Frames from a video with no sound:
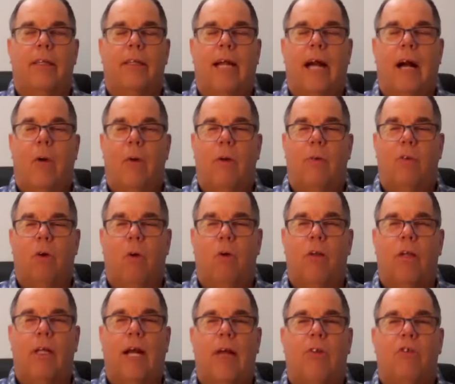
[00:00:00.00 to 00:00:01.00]
now
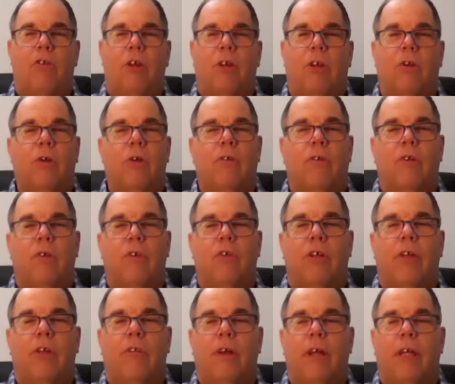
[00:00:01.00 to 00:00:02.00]
enrolled at Ashland
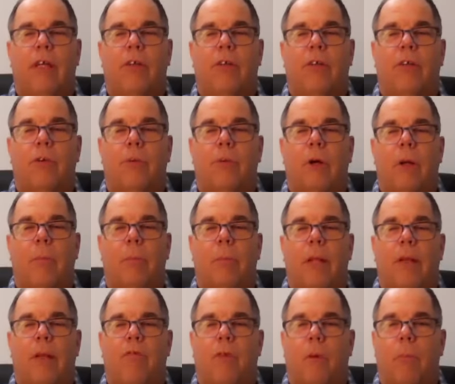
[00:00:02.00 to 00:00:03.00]
University, ready to
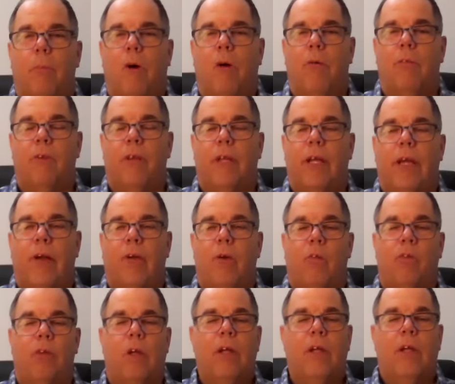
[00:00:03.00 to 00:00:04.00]
play football for the
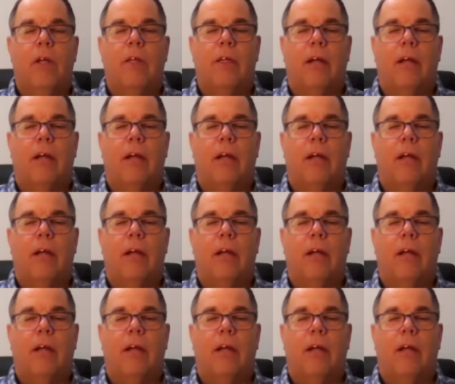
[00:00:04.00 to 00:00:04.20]
Eagles,